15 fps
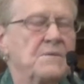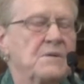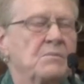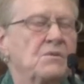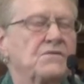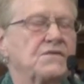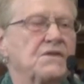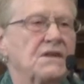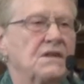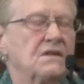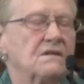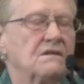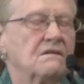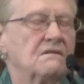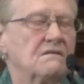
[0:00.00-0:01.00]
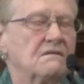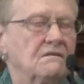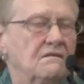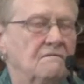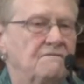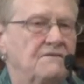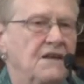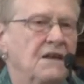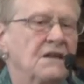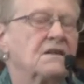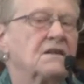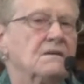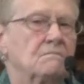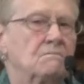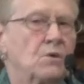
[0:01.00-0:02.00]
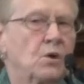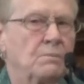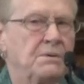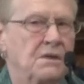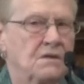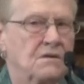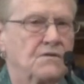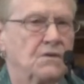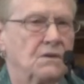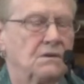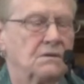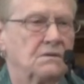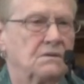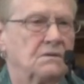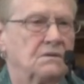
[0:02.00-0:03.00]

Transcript: people find, find it more peaceful.